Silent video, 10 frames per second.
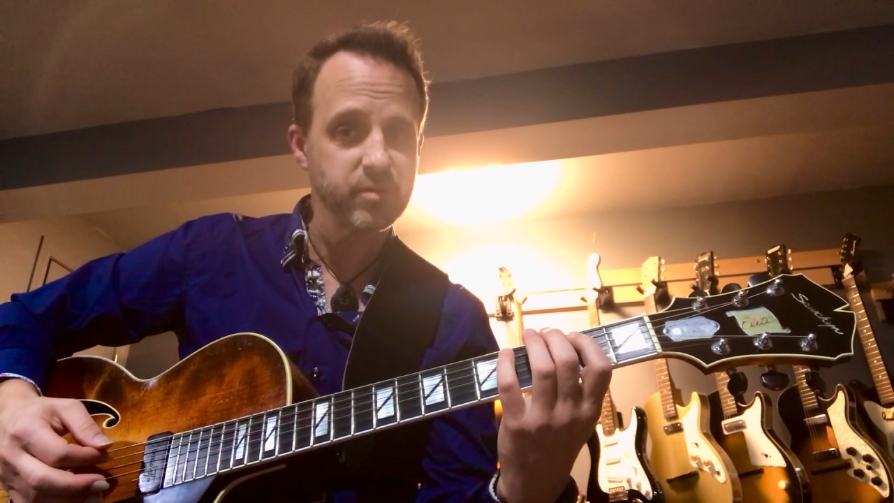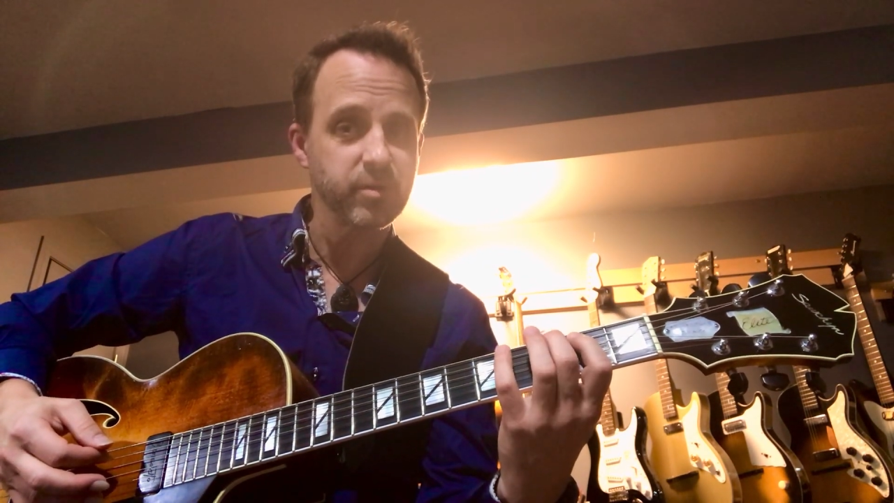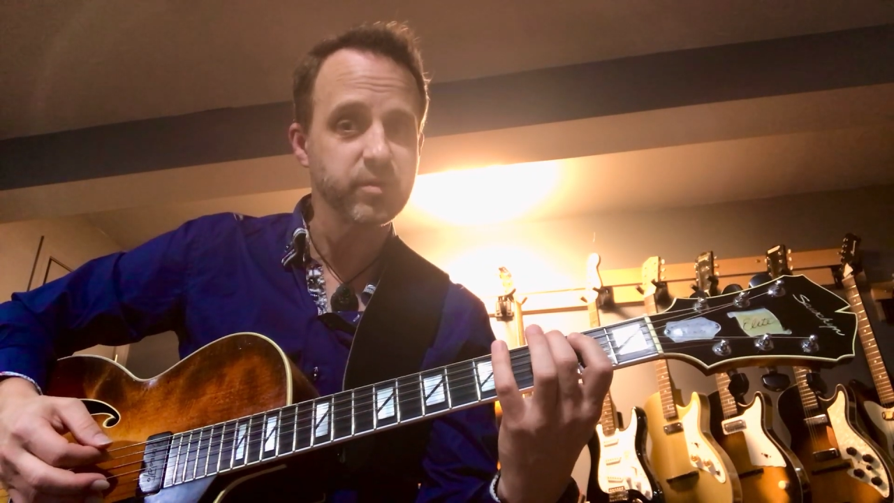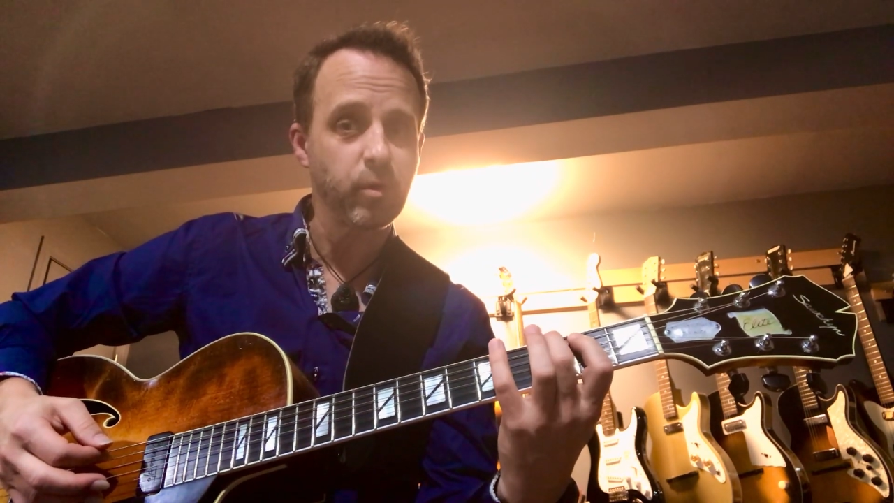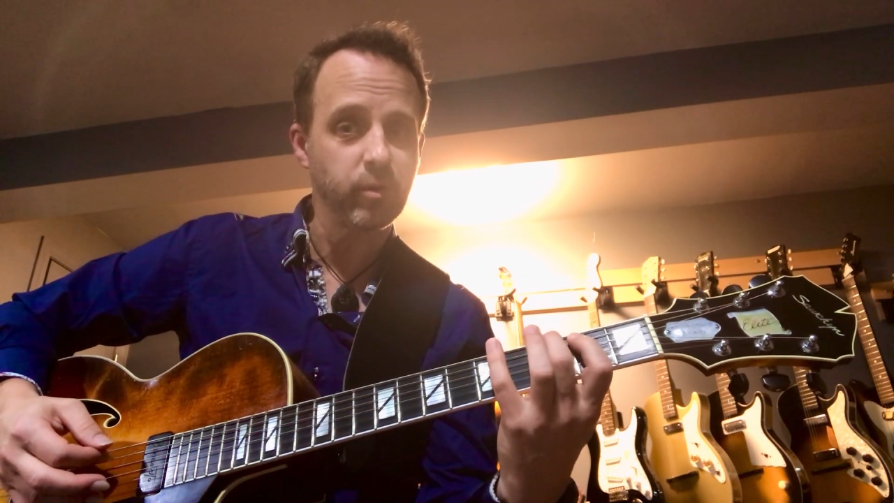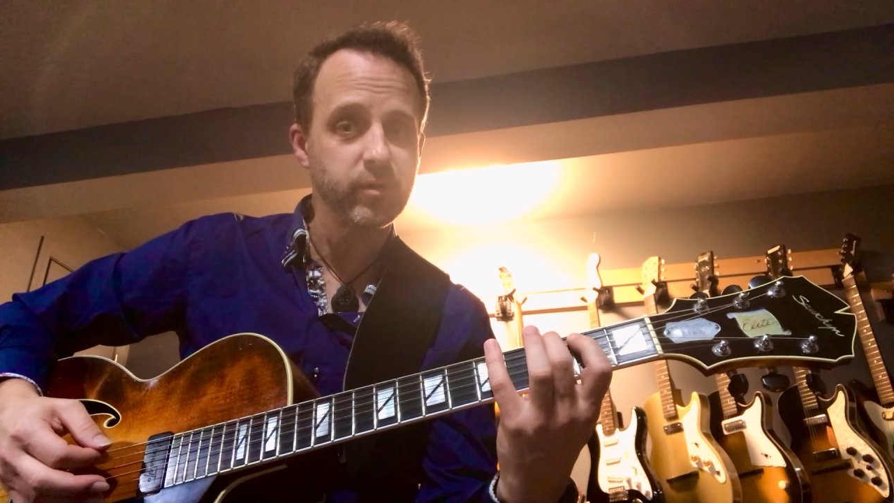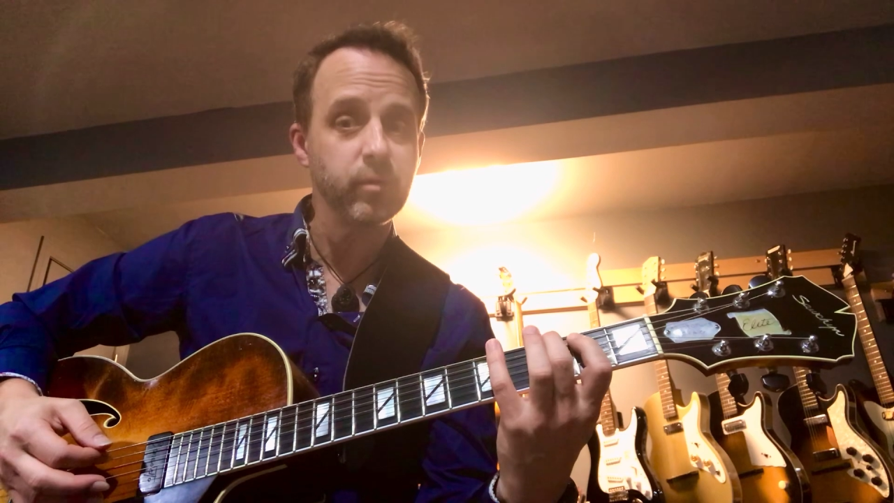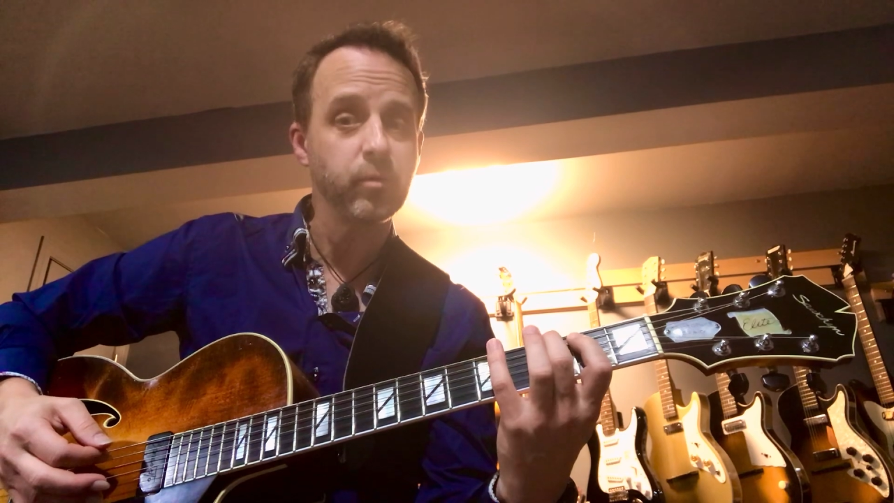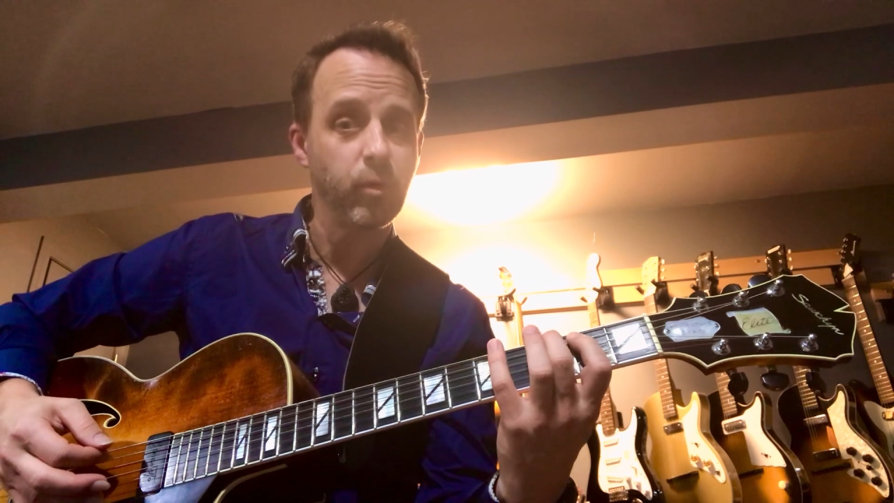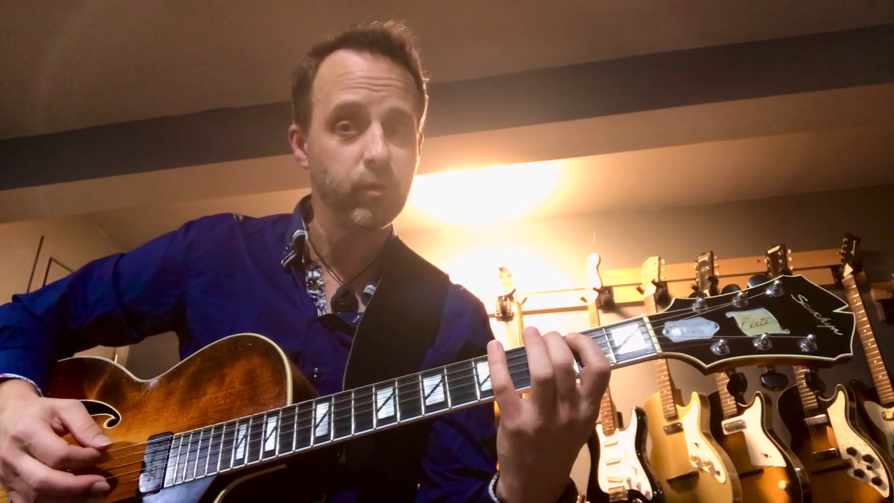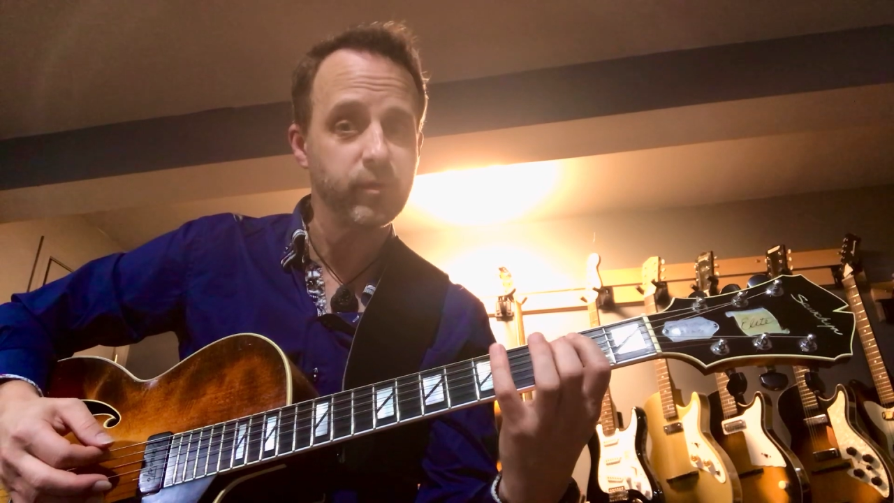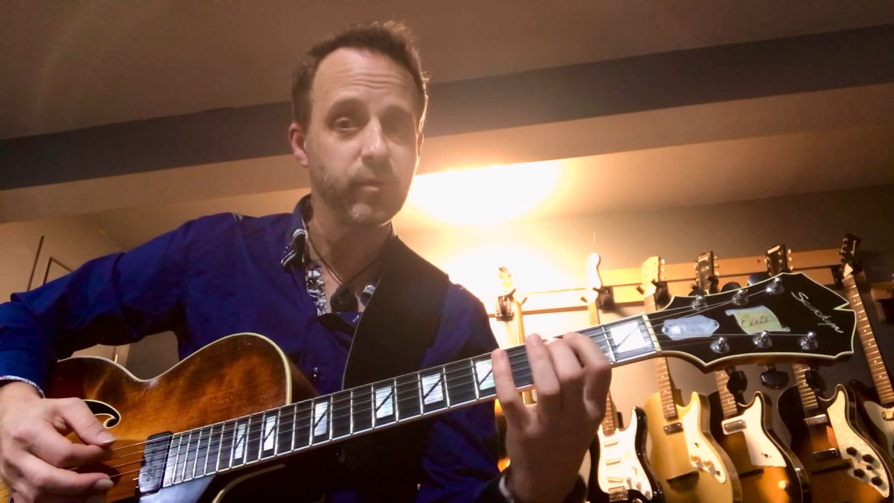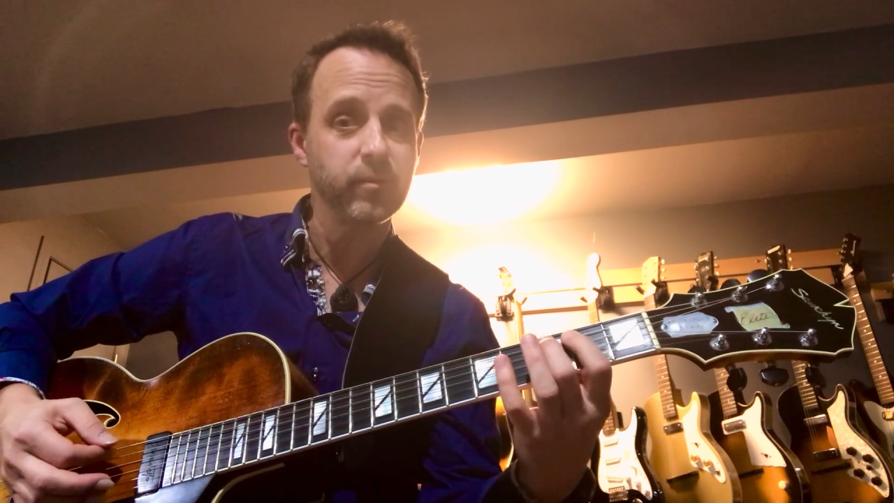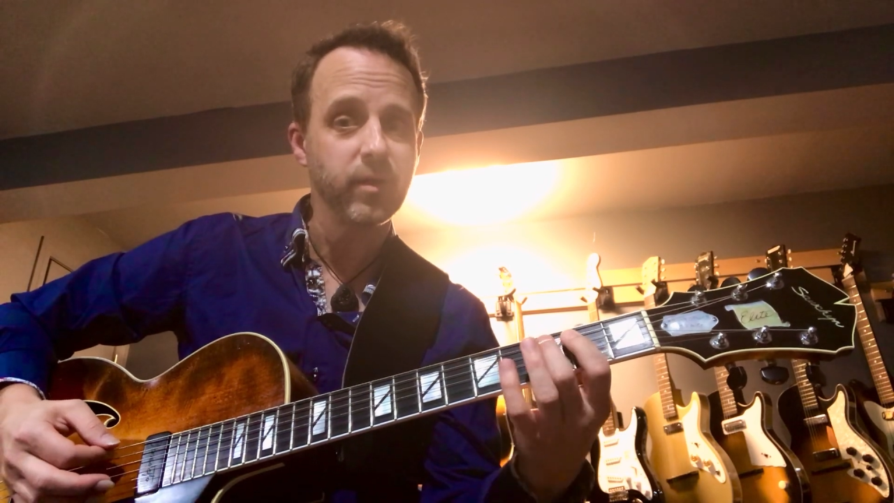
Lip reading: So it's whole tone, whole tone.